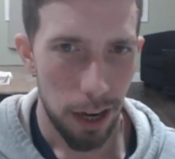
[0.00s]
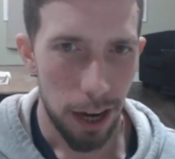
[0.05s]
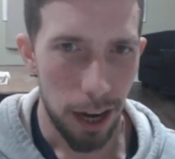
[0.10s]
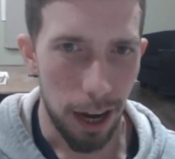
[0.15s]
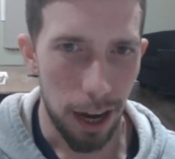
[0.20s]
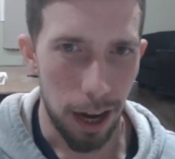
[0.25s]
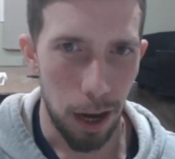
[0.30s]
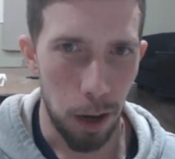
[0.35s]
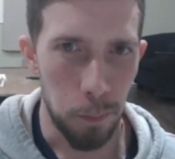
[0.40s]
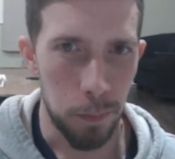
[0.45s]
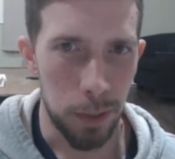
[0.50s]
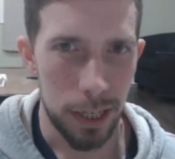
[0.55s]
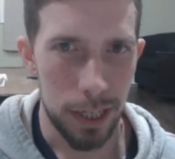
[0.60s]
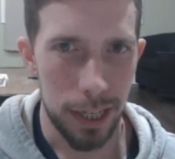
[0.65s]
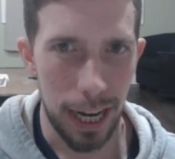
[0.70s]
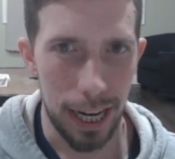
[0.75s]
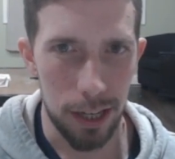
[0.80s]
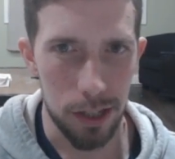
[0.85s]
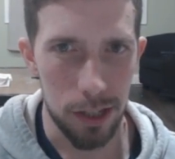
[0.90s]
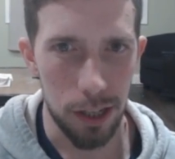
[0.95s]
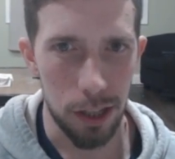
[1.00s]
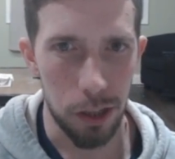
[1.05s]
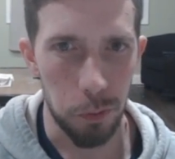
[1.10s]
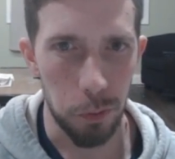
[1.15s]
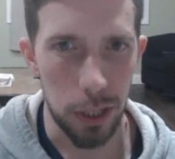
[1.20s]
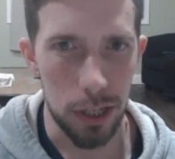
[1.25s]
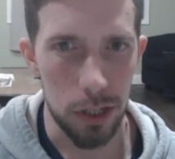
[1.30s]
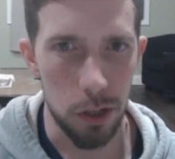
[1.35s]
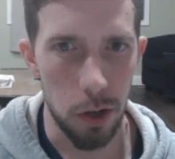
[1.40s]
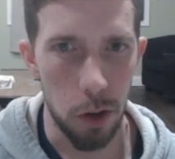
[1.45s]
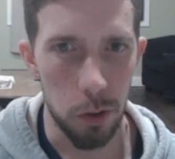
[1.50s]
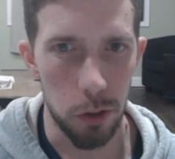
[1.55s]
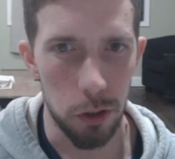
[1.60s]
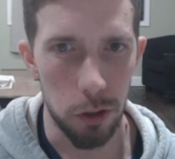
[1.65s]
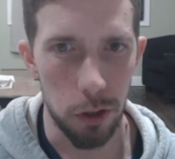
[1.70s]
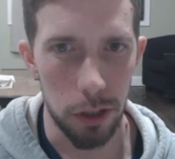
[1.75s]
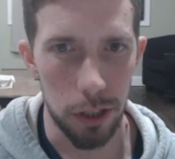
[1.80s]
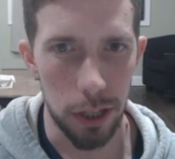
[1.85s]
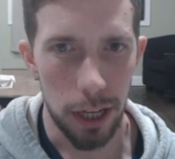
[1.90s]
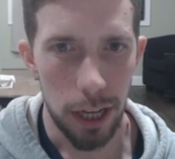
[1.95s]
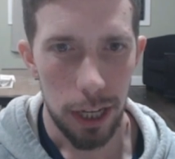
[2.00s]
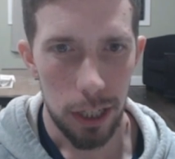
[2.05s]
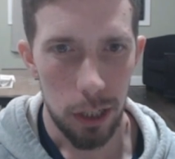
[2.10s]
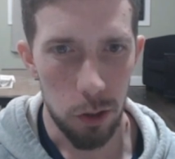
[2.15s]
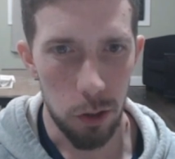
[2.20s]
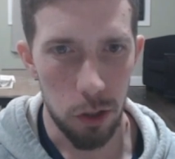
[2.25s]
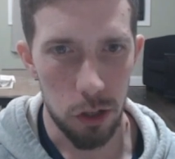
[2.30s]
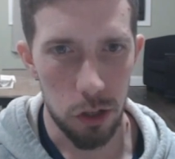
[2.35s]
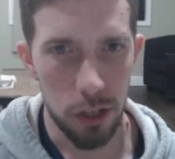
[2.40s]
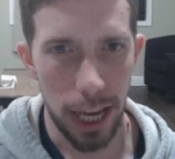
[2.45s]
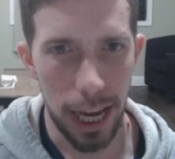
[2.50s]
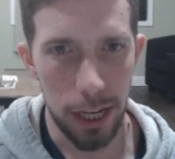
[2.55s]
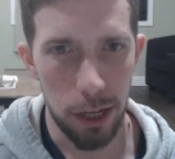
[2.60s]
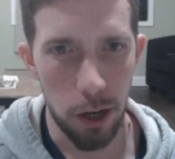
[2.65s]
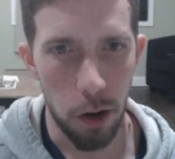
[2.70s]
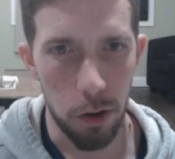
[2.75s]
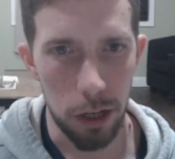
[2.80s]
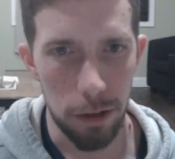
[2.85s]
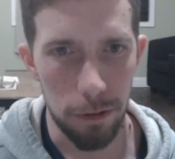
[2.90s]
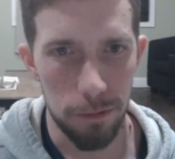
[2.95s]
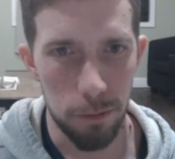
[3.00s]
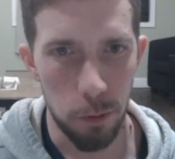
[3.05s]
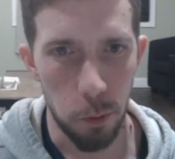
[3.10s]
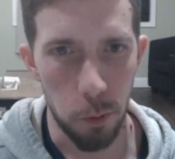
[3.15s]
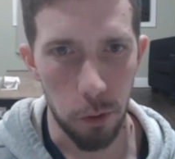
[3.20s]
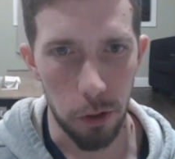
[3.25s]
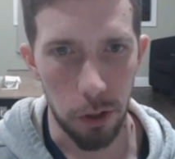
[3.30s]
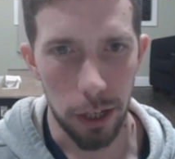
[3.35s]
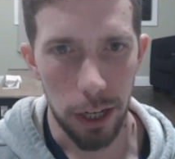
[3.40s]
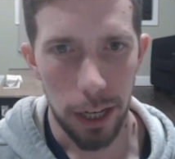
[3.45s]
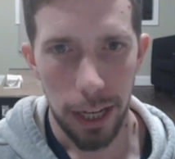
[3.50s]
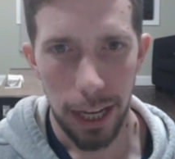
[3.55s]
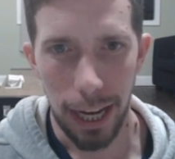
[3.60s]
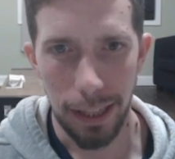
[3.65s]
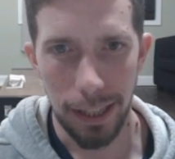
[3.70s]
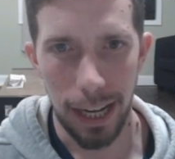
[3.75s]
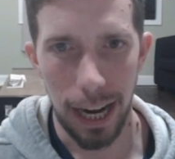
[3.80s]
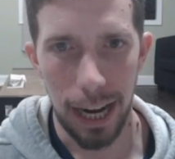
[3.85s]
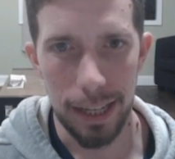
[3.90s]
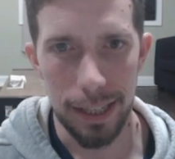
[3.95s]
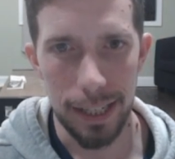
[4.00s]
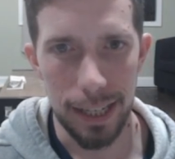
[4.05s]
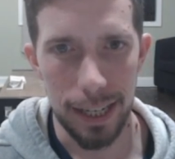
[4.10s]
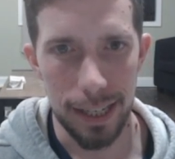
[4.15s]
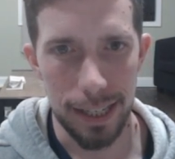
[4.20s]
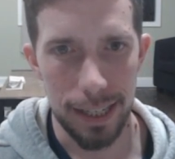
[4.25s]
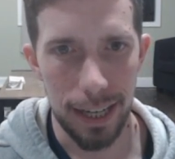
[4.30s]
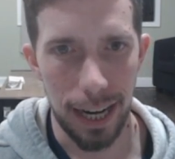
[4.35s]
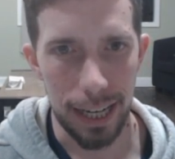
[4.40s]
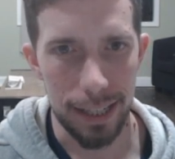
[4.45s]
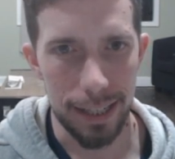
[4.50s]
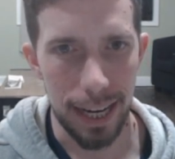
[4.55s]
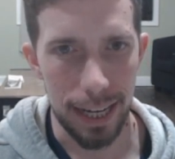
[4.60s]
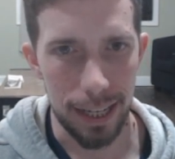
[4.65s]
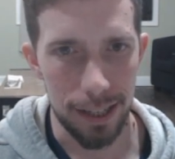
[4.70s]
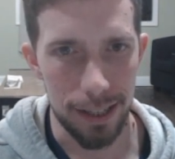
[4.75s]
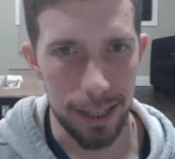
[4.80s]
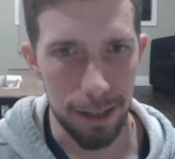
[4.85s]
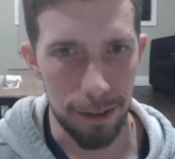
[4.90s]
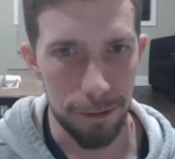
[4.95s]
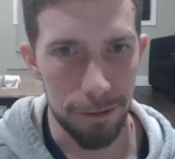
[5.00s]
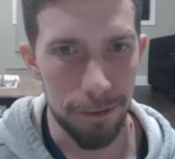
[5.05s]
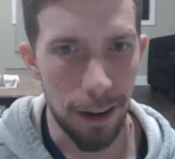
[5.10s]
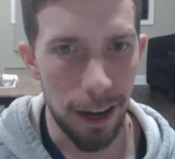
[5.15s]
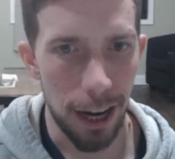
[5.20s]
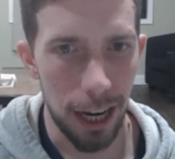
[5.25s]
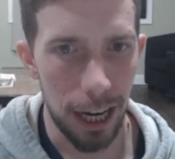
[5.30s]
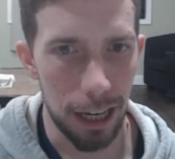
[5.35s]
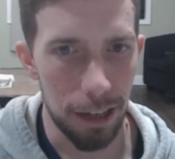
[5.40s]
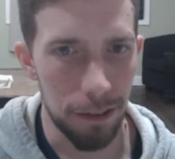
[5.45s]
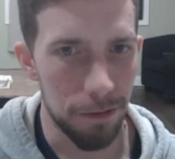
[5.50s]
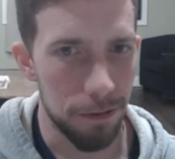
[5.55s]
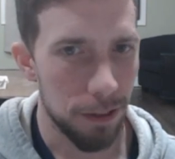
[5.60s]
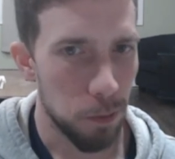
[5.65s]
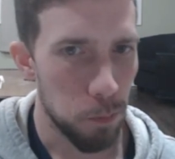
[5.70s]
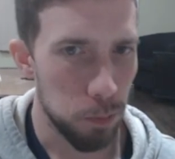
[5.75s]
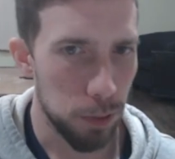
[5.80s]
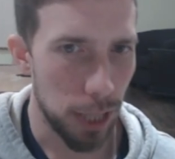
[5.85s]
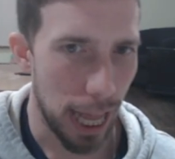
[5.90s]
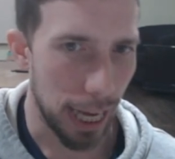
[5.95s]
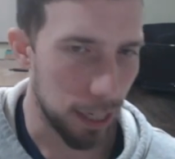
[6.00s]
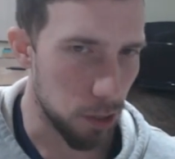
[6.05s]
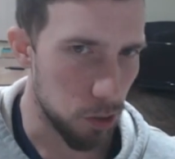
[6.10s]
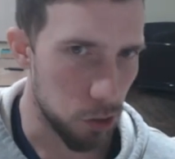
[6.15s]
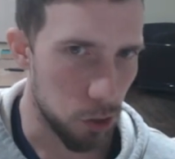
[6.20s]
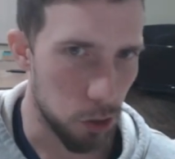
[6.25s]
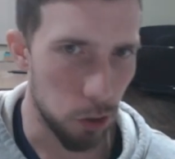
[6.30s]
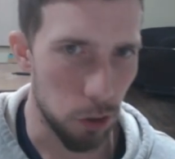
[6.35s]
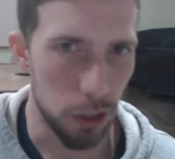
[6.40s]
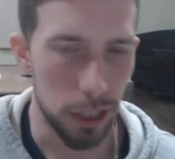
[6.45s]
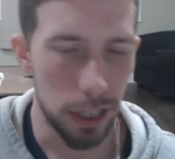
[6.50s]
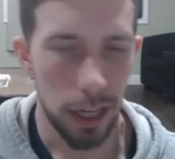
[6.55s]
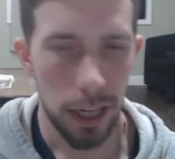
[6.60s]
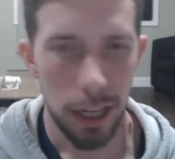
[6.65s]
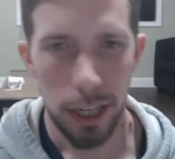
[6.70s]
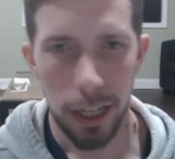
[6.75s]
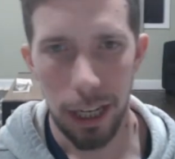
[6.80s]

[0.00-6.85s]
Knight c3 is no good. You just take on e4, and the idea is knight takes d5. Black is good.